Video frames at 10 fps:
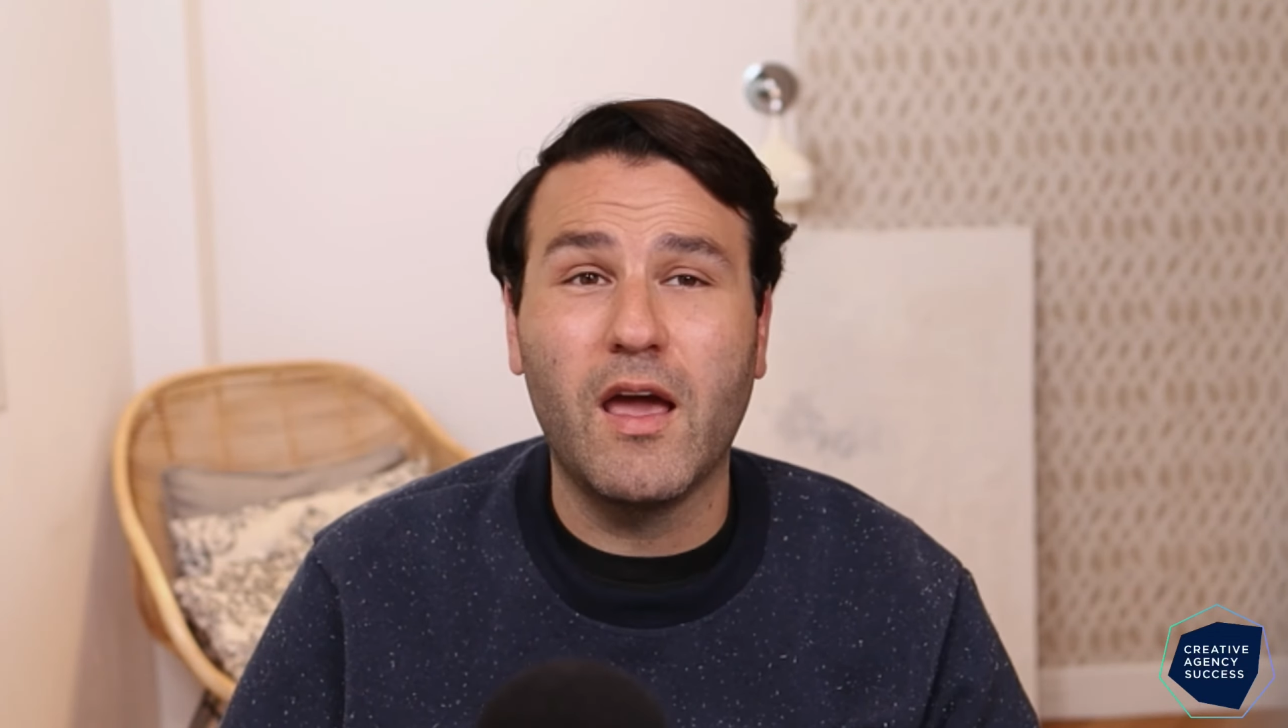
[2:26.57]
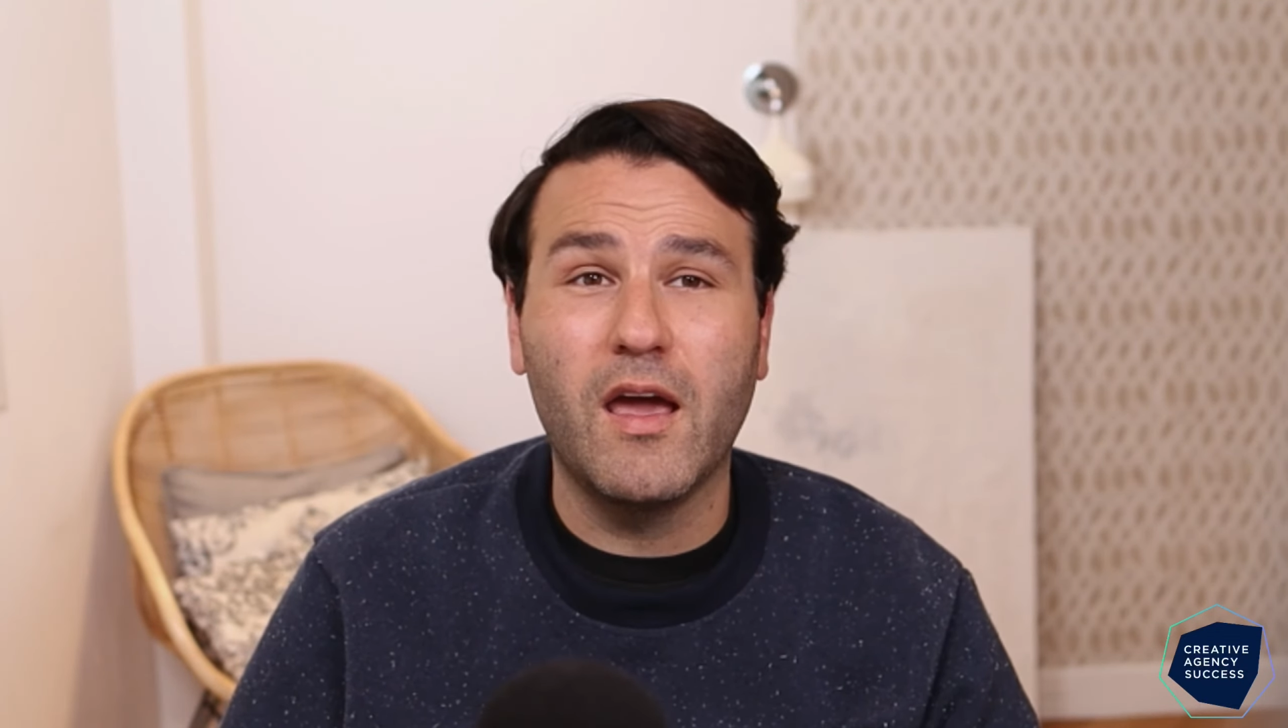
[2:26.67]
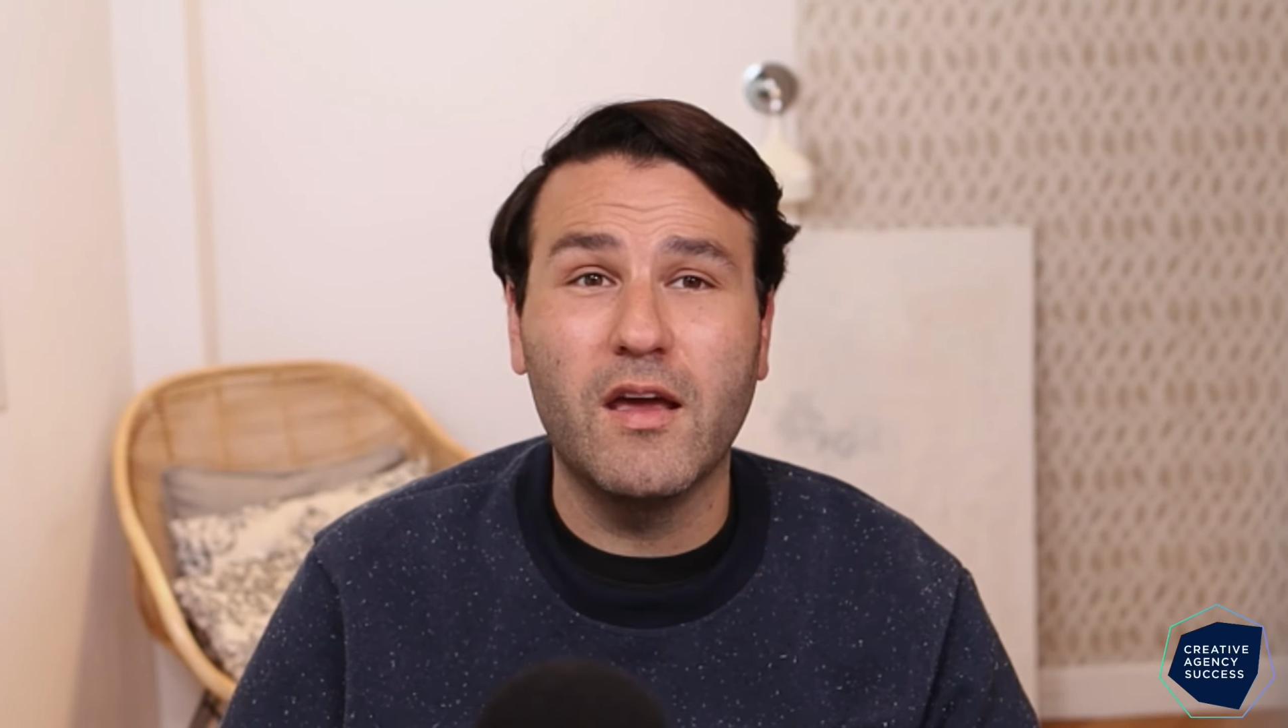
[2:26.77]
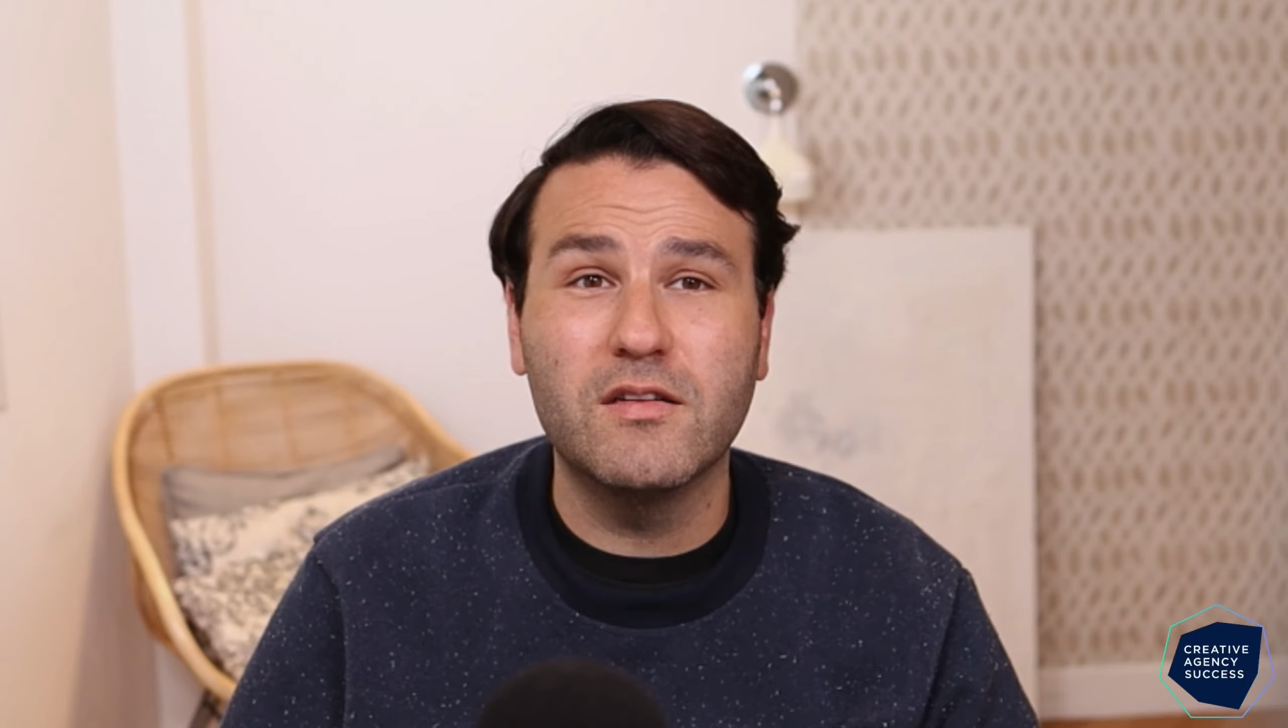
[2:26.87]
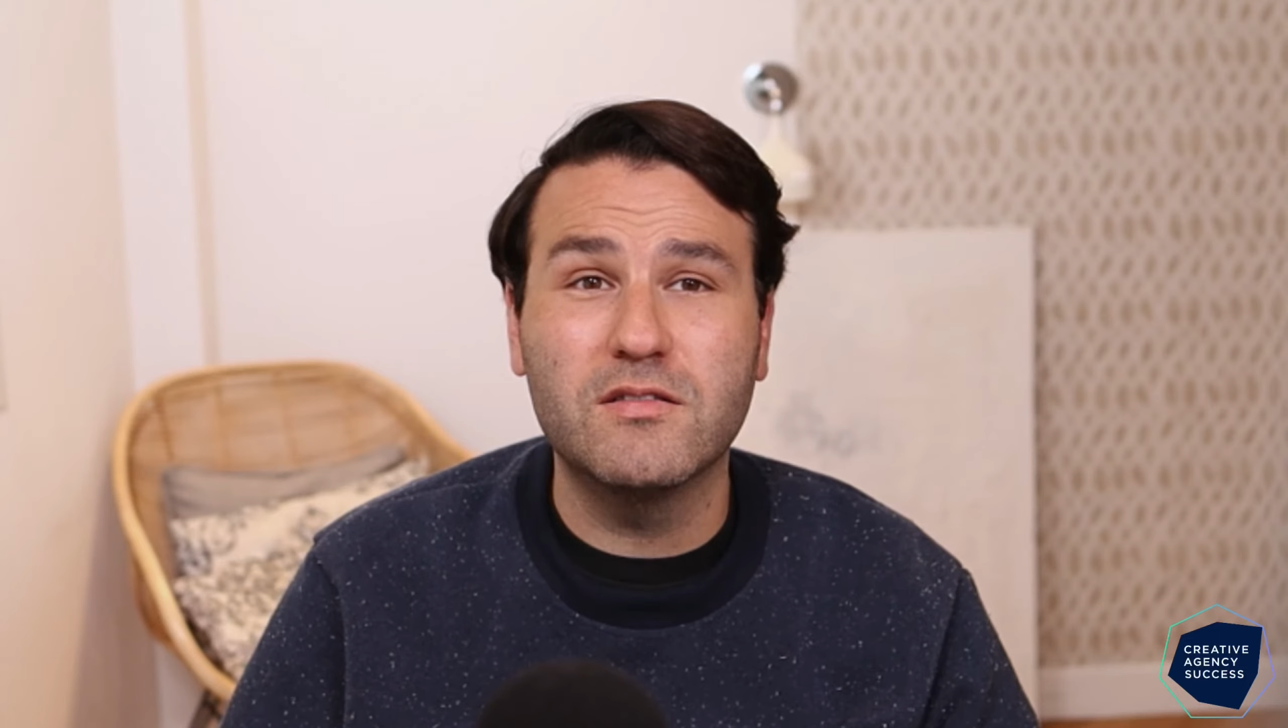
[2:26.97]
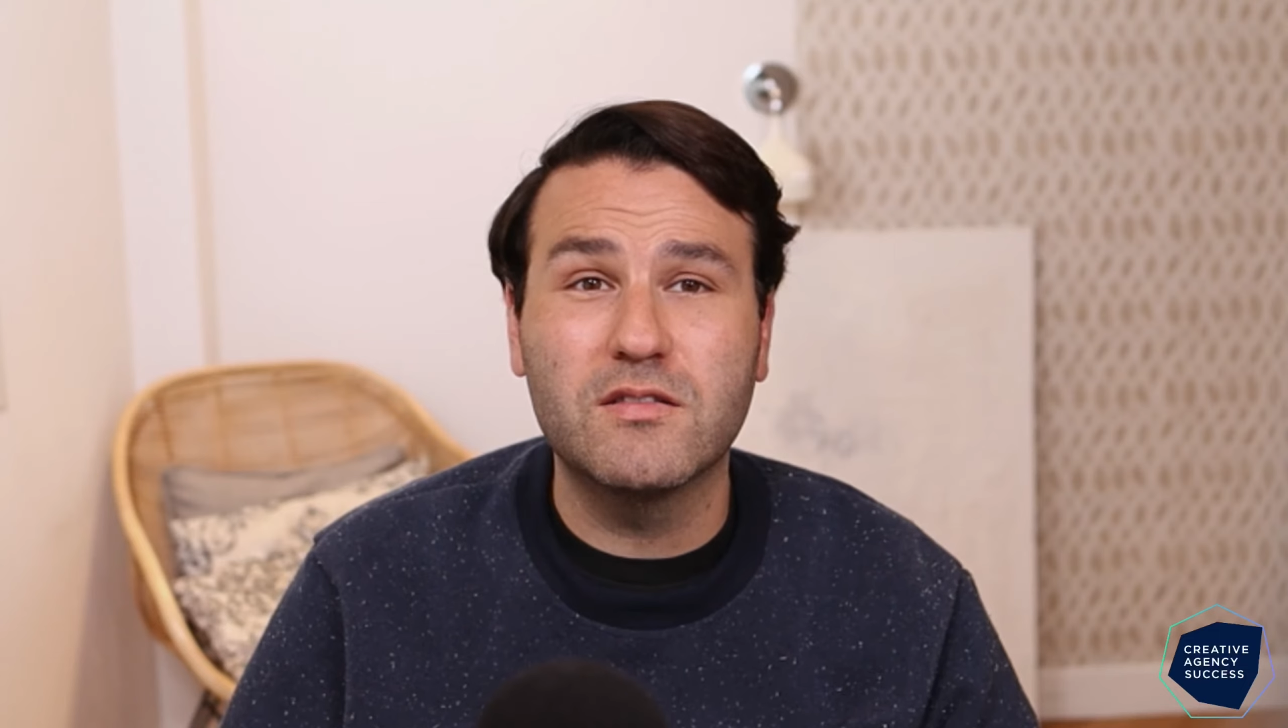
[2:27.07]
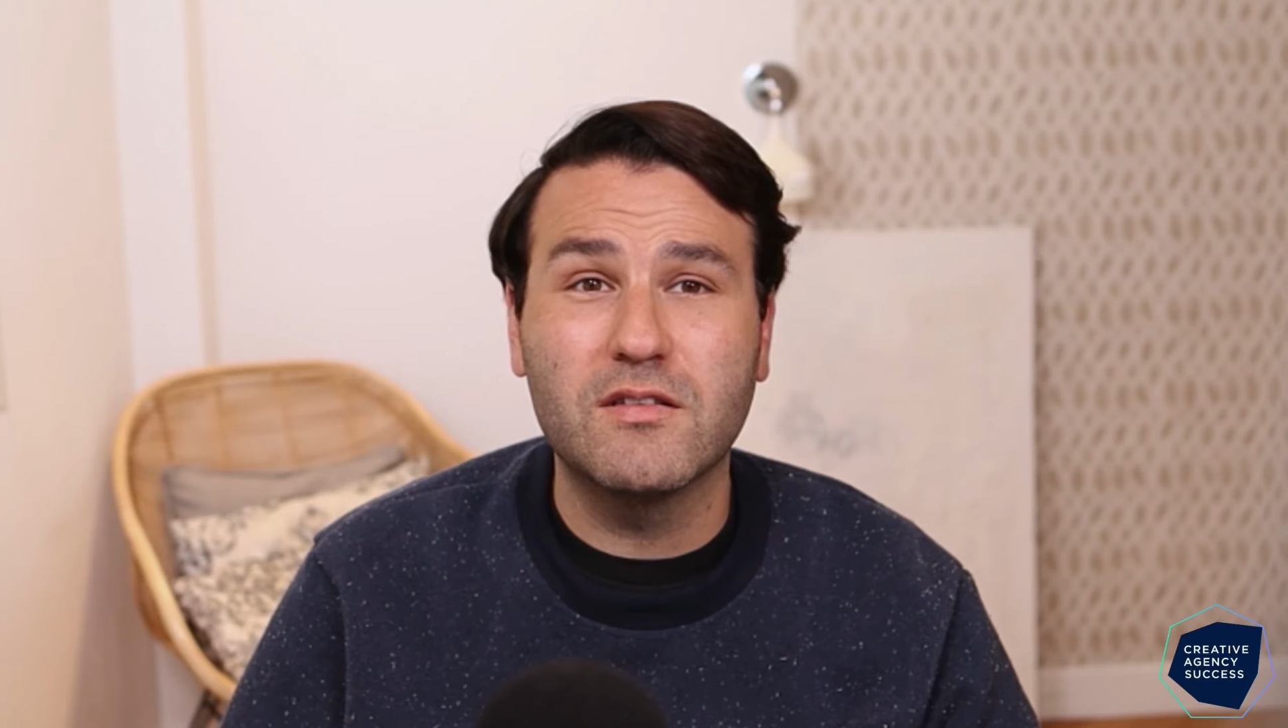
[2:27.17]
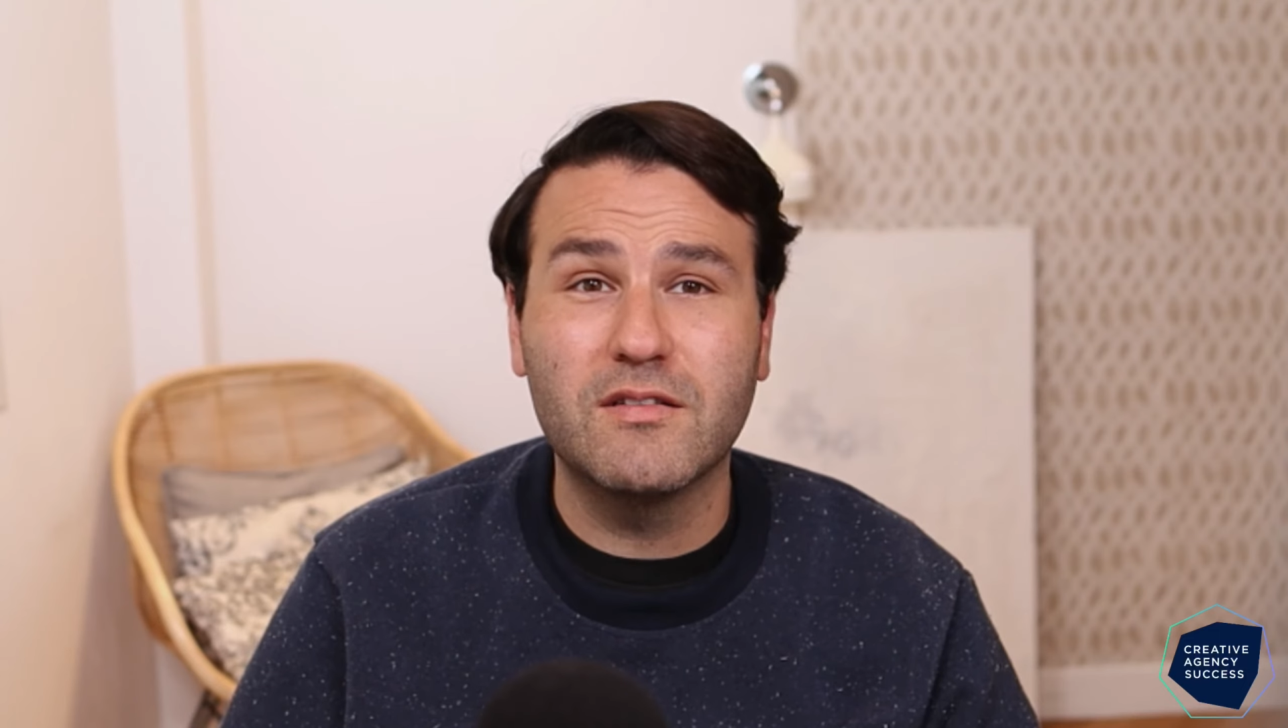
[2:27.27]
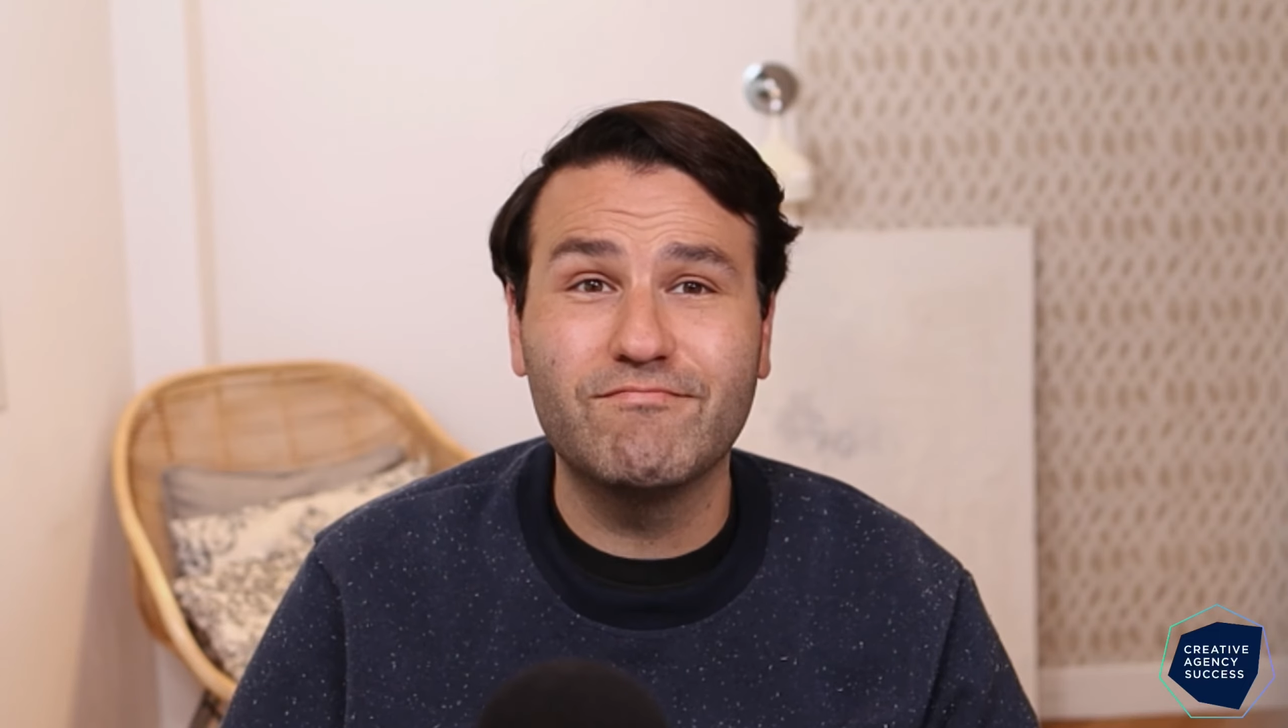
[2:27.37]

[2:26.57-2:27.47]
And